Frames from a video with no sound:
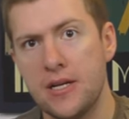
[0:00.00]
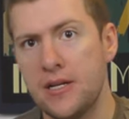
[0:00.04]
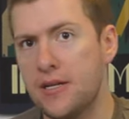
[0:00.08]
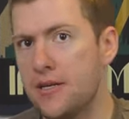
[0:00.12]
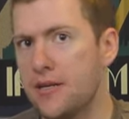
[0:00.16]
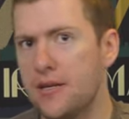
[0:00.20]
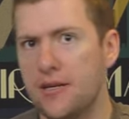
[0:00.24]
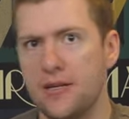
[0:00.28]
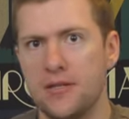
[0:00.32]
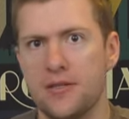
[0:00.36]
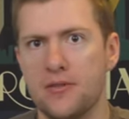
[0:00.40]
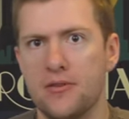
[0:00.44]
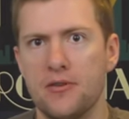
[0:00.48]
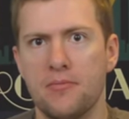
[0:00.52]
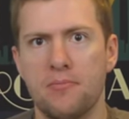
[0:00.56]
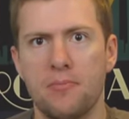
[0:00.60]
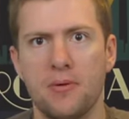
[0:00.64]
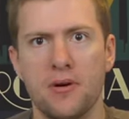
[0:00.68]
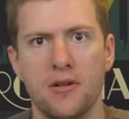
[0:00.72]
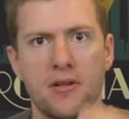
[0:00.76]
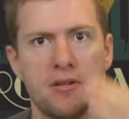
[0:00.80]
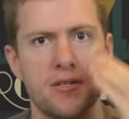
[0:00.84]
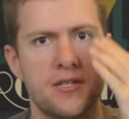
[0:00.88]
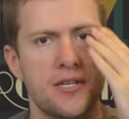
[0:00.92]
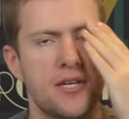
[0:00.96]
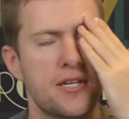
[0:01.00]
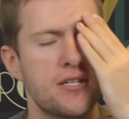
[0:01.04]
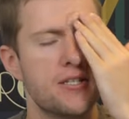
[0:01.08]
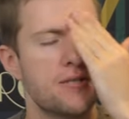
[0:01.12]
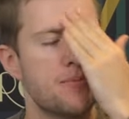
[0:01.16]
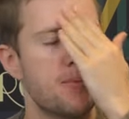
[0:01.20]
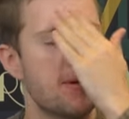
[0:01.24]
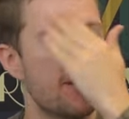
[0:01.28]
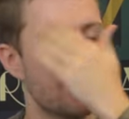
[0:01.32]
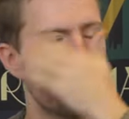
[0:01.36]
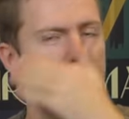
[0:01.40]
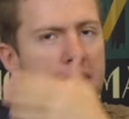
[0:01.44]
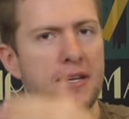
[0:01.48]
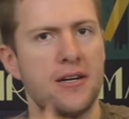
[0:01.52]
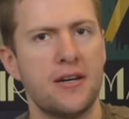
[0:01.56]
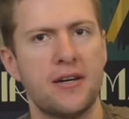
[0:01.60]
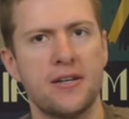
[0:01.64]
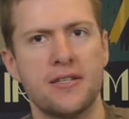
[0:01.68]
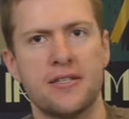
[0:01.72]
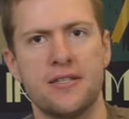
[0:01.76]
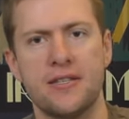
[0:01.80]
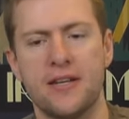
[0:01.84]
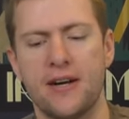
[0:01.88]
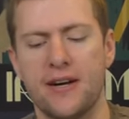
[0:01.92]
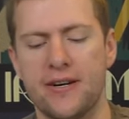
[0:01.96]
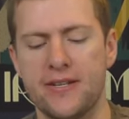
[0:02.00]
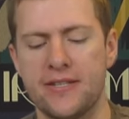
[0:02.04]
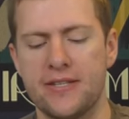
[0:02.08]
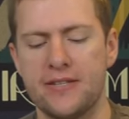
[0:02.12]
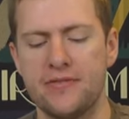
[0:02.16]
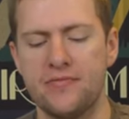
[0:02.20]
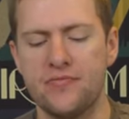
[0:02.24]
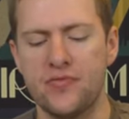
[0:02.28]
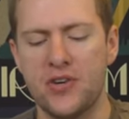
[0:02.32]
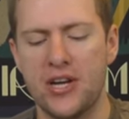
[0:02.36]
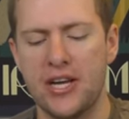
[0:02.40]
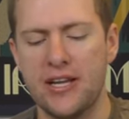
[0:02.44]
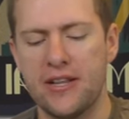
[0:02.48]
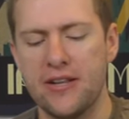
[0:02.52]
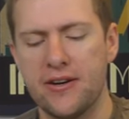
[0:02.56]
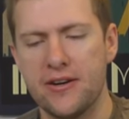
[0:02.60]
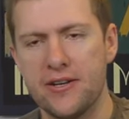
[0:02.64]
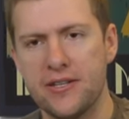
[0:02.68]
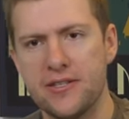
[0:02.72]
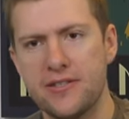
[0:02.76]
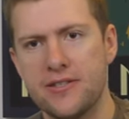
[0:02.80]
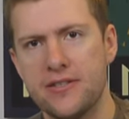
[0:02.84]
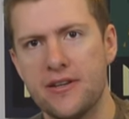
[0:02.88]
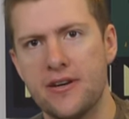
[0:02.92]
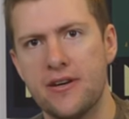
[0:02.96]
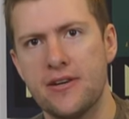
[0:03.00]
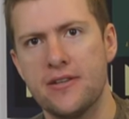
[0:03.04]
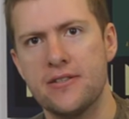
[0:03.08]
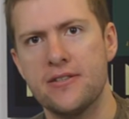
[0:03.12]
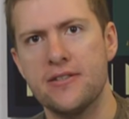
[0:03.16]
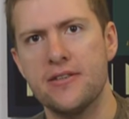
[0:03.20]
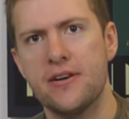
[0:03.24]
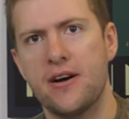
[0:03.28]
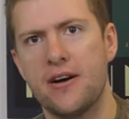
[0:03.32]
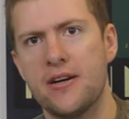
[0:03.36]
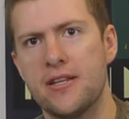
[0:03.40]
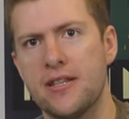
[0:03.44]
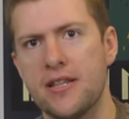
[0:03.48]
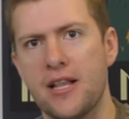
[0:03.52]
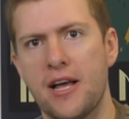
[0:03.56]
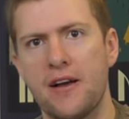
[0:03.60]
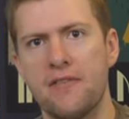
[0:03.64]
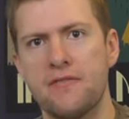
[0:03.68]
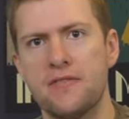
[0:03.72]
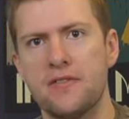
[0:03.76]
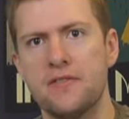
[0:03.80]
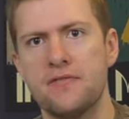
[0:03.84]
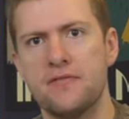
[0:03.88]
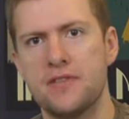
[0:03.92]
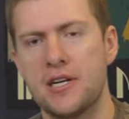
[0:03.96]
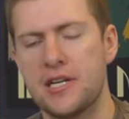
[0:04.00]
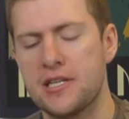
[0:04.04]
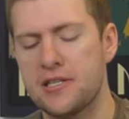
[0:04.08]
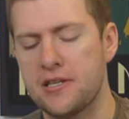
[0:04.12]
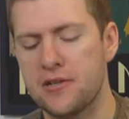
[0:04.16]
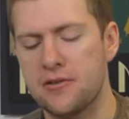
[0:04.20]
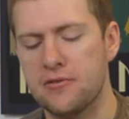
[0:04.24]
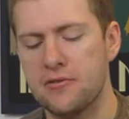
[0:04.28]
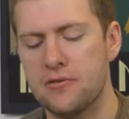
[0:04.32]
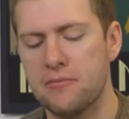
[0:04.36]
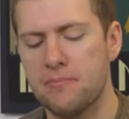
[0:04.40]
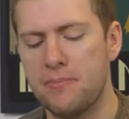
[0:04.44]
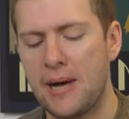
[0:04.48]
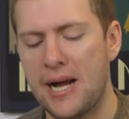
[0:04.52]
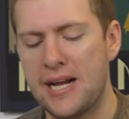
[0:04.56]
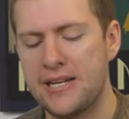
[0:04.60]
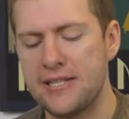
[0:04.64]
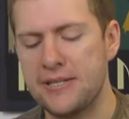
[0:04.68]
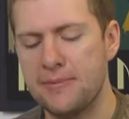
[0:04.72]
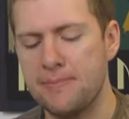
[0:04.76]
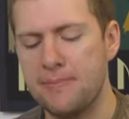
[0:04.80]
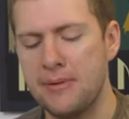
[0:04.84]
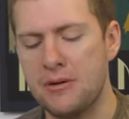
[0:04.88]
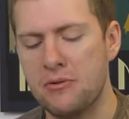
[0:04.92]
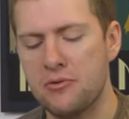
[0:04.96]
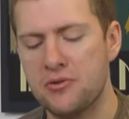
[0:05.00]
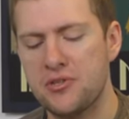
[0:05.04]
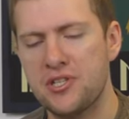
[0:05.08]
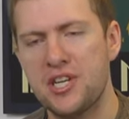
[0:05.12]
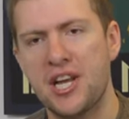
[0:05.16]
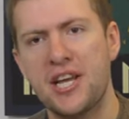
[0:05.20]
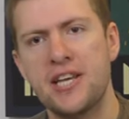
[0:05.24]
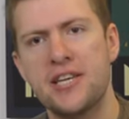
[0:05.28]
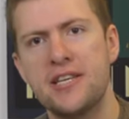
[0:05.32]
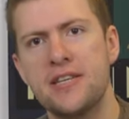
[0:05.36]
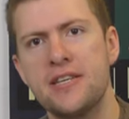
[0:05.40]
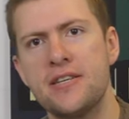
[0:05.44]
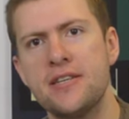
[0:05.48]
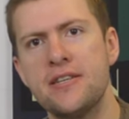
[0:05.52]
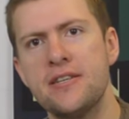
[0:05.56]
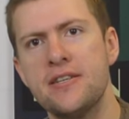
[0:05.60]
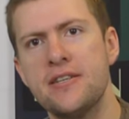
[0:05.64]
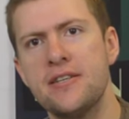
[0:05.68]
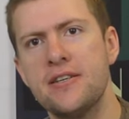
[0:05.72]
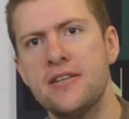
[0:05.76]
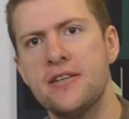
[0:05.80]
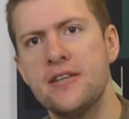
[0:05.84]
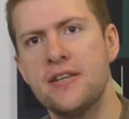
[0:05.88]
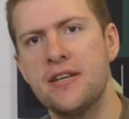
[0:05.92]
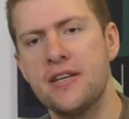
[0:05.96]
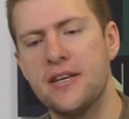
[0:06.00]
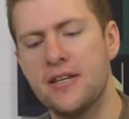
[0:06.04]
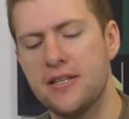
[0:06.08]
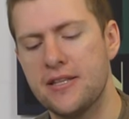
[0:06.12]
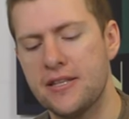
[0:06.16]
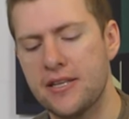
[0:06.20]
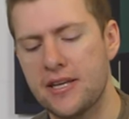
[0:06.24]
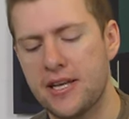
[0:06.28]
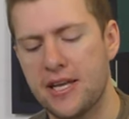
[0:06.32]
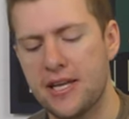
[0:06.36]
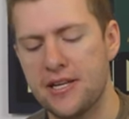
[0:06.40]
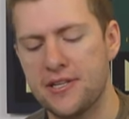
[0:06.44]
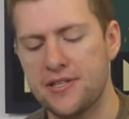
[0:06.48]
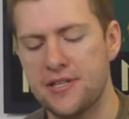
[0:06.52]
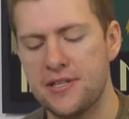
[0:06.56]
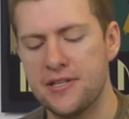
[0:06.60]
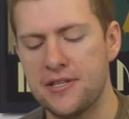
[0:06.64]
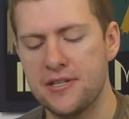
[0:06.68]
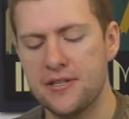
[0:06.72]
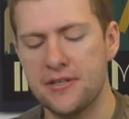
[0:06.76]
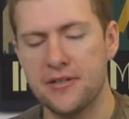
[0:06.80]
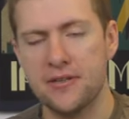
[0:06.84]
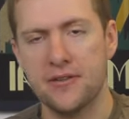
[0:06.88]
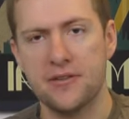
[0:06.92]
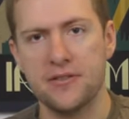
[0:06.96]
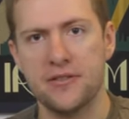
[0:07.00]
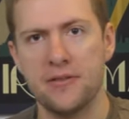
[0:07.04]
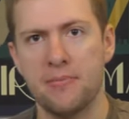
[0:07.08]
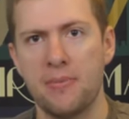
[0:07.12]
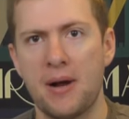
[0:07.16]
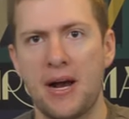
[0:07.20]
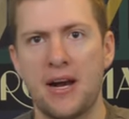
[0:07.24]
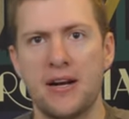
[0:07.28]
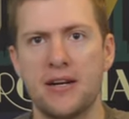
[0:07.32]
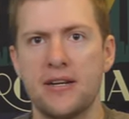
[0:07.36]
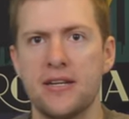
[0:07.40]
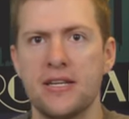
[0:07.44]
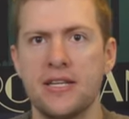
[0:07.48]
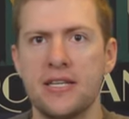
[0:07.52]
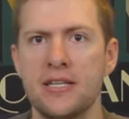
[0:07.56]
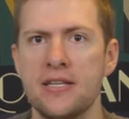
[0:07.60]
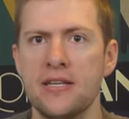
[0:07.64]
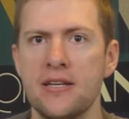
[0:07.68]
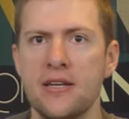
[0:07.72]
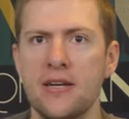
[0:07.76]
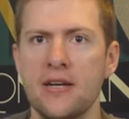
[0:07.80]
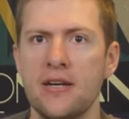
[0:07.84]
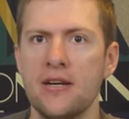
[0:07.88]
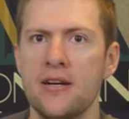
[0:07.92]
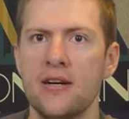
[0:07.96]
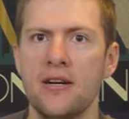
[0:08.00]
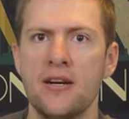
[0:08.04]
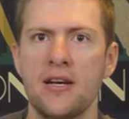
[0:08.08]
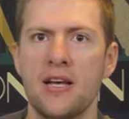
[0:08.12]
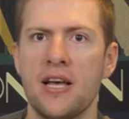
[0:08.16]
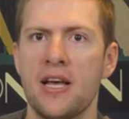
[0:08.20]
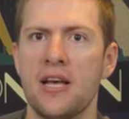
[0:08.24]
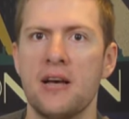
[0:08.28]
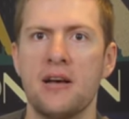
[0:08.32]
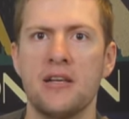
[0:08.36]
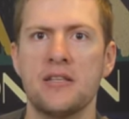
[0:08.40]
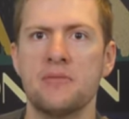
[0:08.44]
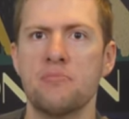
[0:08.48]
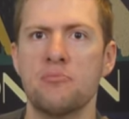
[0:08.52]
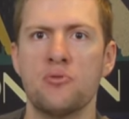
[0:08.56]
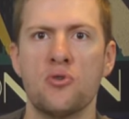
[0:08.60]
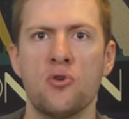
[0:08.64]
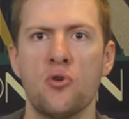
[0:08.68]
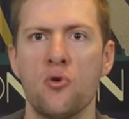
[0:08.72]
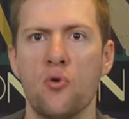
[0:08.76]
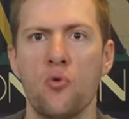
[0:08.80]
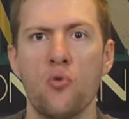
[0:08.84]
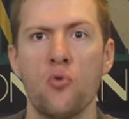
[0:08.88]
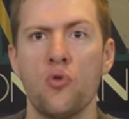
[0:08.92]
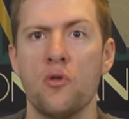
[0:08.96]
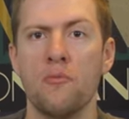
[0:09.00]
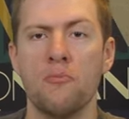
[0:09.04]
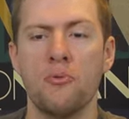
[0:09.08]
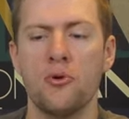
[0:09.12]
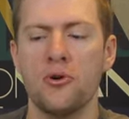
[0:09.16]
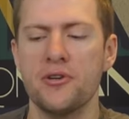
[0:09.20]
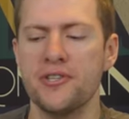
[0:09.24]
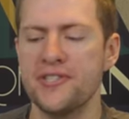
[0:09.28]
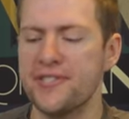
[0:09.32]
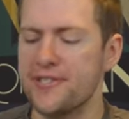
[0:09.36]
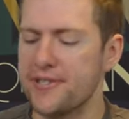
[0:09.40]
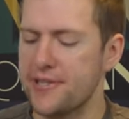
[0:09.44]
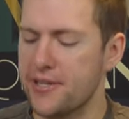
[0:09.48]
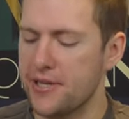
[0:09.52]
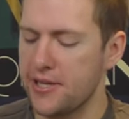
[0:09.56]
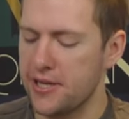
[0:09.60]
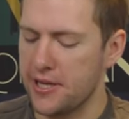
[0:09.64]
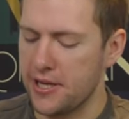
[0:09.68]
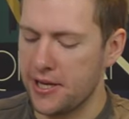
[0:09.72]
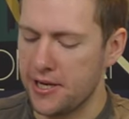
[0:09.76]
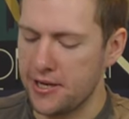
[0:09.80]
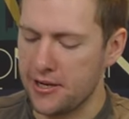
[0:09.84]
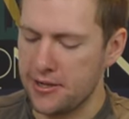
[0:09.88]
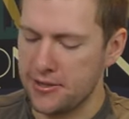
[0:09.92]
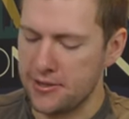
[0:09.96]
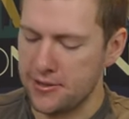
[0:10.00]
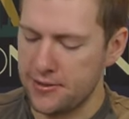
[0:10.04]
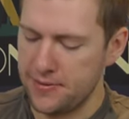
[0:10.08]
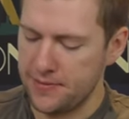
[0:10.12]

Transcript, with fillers: I do apologise about that. I, I didn't realise that I'd, I'd left a fresh old batch of milkshake in the kitchen because apparently it has brought all the boys to the yard.